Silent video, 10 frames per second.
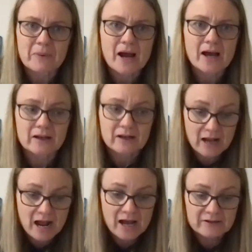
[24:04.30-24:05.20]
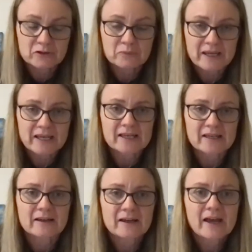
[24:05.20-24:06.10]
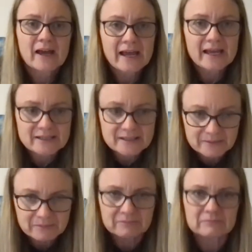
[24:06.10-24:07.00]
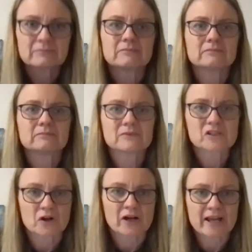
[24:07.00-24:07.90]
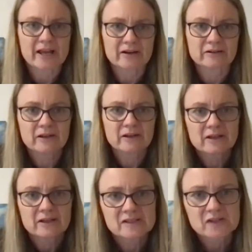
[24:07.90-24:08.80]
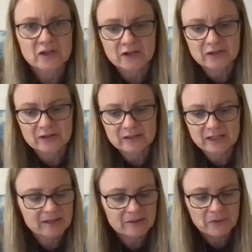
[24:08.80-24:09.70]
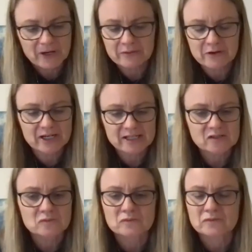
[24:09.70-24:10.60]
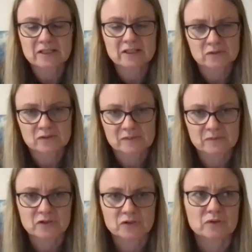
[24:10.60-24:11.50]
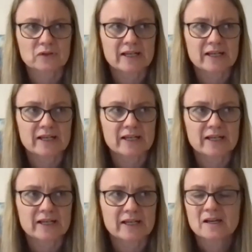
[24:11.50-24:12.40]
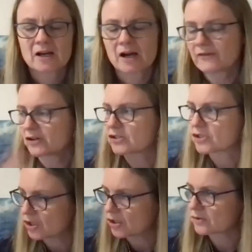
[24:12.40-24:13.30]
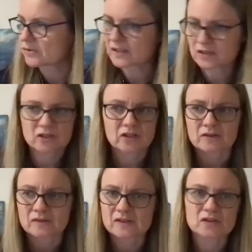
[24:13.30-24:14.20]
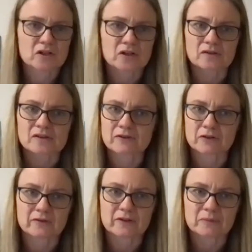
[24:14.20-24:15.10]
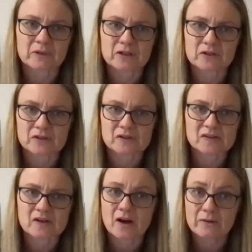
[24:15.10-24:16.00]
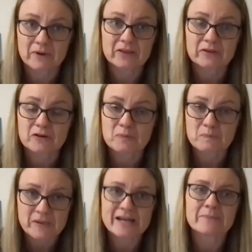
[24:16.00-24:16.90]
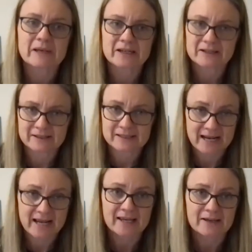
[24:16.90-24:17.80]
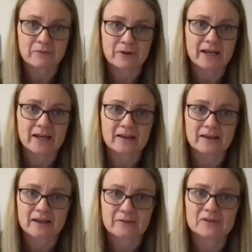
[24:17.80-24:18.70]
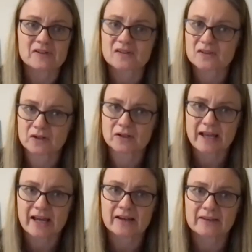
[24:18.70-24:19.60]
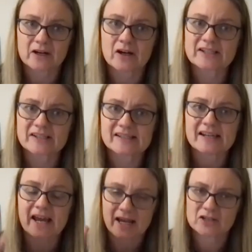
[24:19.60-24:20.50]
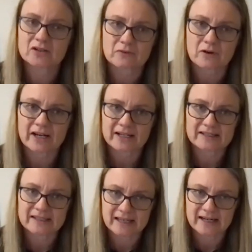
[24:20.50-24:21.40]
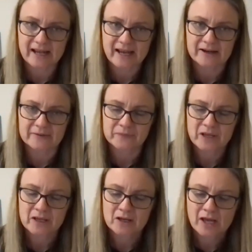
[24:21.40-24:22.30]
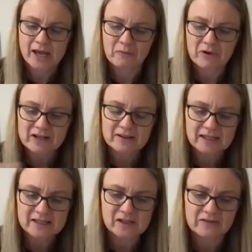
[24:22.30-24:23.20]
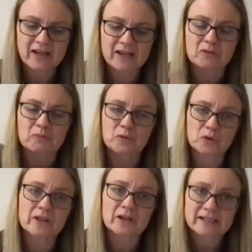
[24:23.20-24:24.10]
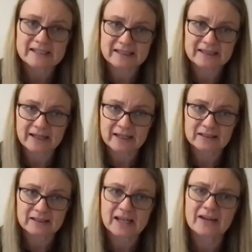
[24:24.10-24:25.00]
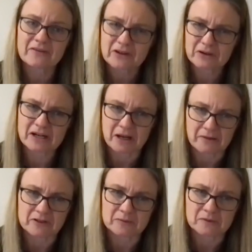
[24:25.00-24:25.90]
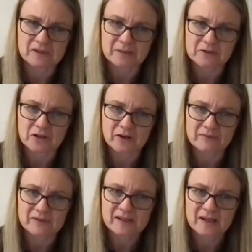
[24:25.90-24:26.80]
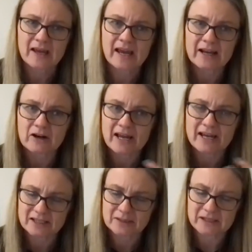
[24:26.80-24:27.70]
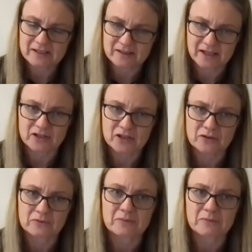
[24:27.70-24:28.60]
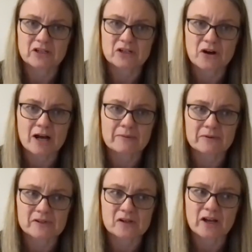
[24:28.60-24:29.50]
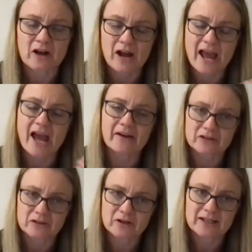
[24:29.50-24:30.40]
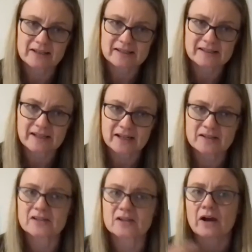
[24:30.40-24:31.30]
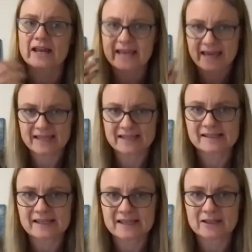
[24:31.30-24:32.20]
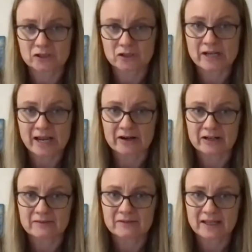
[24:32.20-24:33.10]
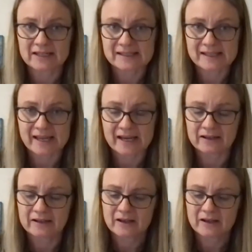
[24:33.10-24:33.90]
heart of your being and shine out. So yeah, the prayer writing is a really awesome tool. And I've got journals and journals and journals full of it, because I went through many, many a day where it was so loud that I just had to write it to get it out. And one of the things I found, the more that I did that, yeah, it felt uncomfortable sometimes. And I had to be intentional with my time. It was like, I have to write this down so I can see the new narrative that is there.